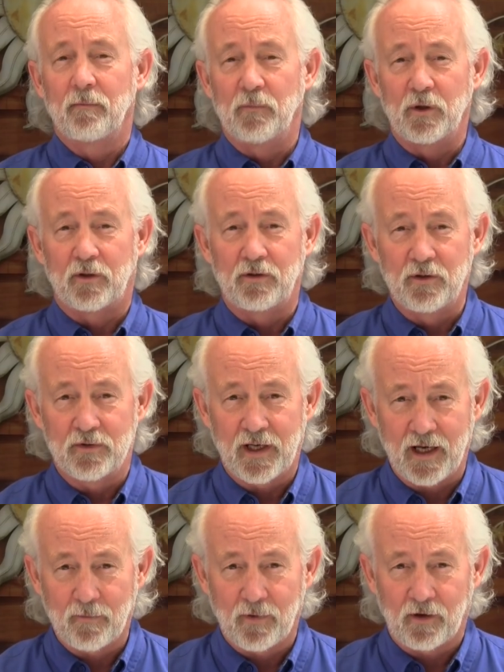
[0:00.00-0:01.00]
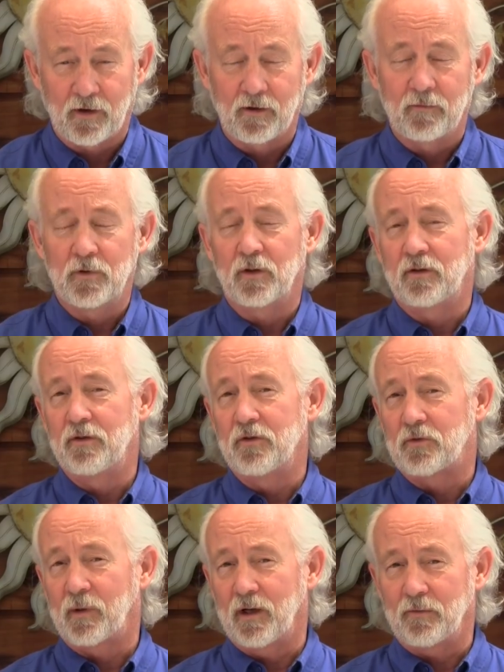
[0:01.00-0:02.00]
You can use hamburger, you could
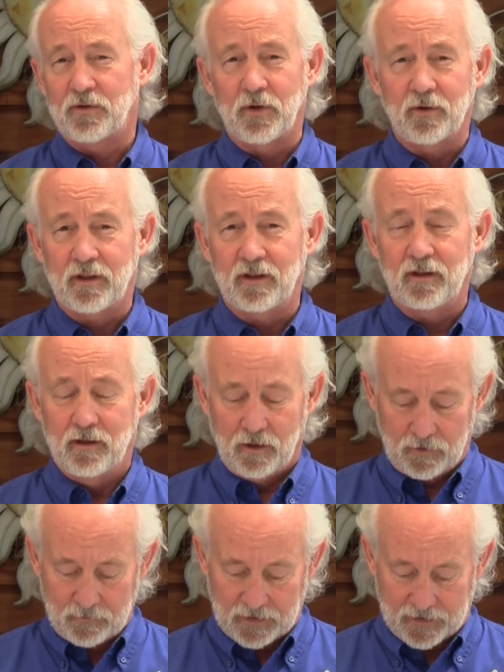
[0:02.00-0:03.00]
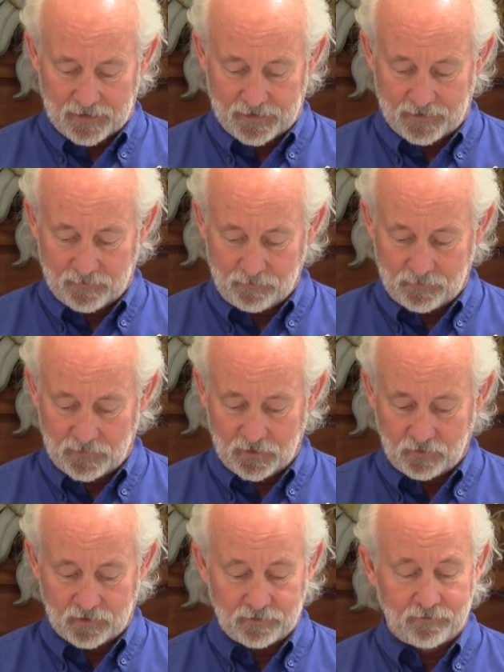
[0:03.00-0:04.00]
use ground turkey, uh,
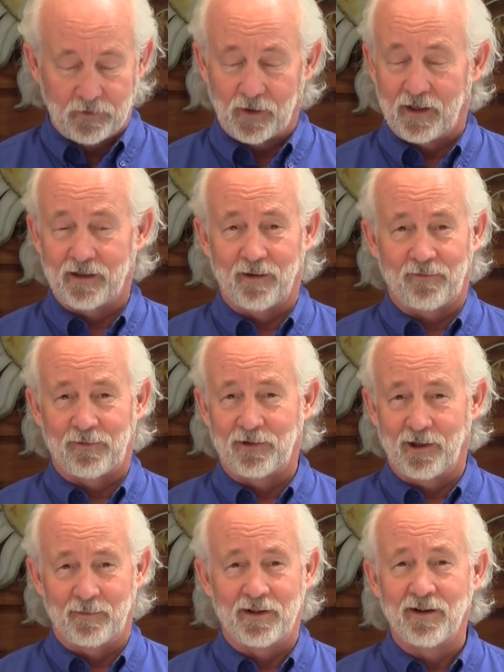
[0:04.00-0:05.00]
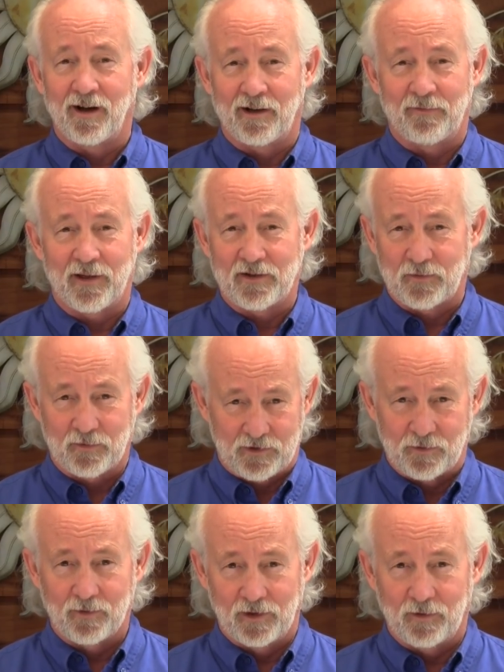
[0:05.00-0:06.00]
you could grind up filet mignon if that's what
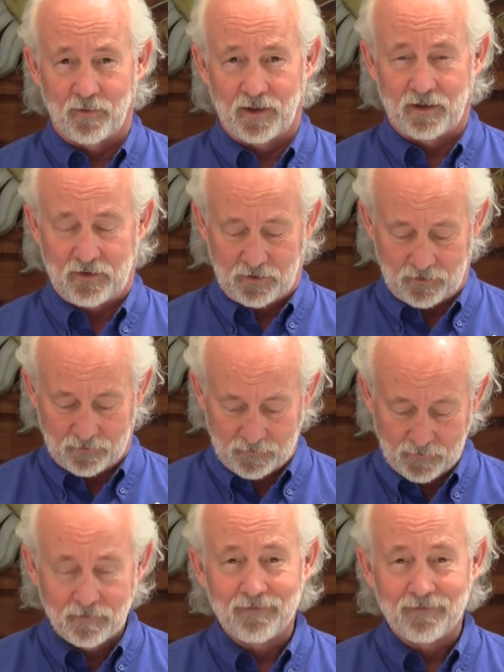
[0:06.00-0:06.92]
you really wanna do.